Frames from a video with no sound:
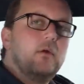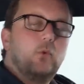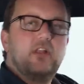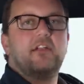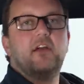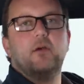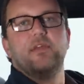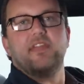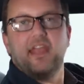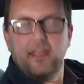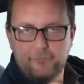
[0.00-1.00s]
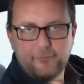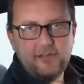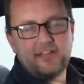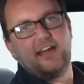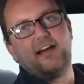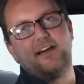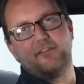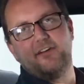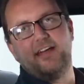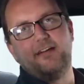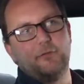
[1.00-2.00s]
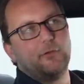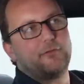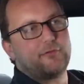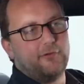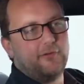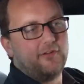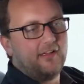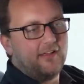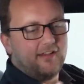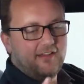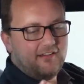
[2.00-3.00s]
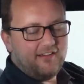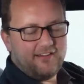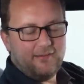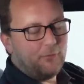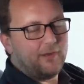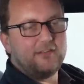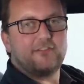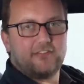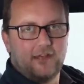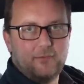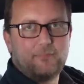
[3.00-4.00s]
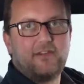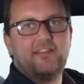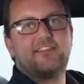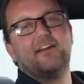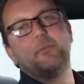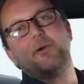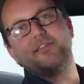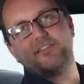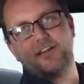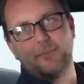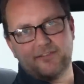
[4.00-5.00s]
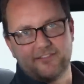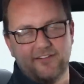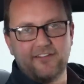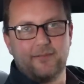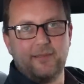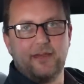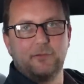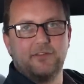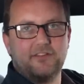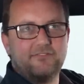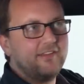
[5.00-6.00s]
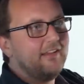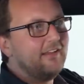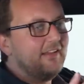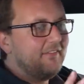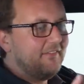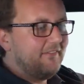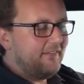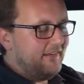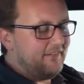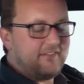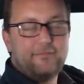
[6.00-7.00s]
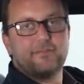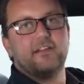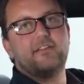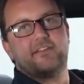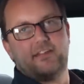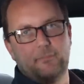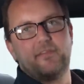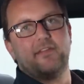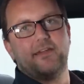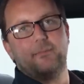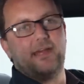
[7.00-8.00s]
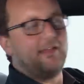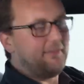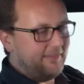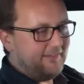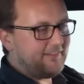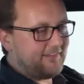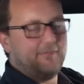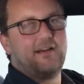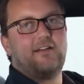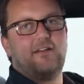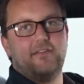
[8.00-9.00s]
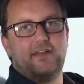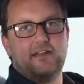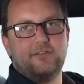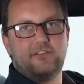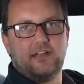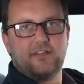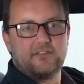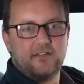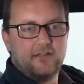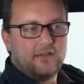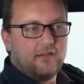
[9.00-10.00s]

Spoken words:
Well, I know with every car that I have a look through, I'm always so impressed. I'm always so excited about all of them. There's definitely something about this Camaro that is just